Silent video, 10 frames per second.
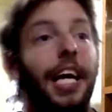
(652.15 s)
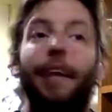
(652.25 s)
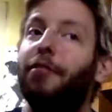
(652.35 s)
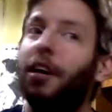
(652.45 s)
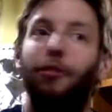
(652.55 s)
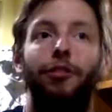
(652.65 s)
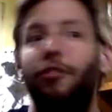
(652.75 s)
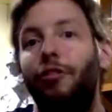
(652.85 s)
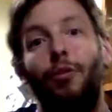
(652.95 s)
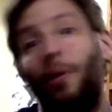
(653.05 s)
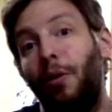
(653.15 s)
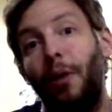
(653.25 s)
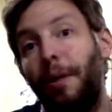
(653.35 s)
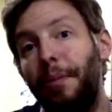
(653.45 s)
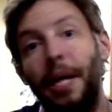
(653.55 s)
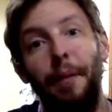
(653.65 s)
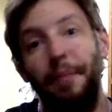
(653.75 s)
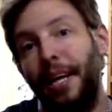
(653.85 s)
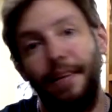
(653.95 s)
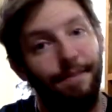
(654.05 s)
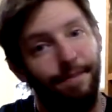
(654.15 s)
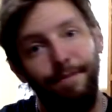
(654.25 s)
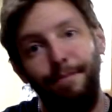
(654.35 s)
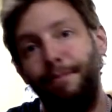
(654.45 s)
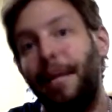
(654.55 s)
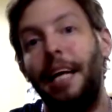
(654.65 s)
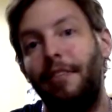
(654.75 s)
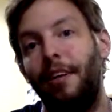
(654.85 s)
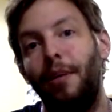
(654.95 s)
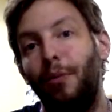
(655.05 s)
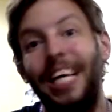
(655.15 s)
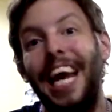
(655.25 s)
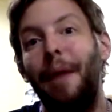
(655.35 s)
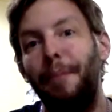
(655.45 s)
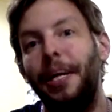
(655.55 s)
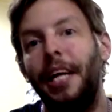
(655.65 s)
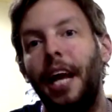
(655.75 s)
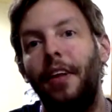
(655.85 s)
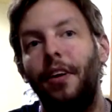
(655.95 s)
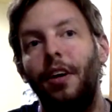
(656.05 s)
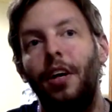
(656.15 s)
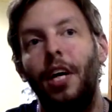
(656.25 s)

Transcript: if Zeldris isn't the one to wake me up, then that's it. We can't be together.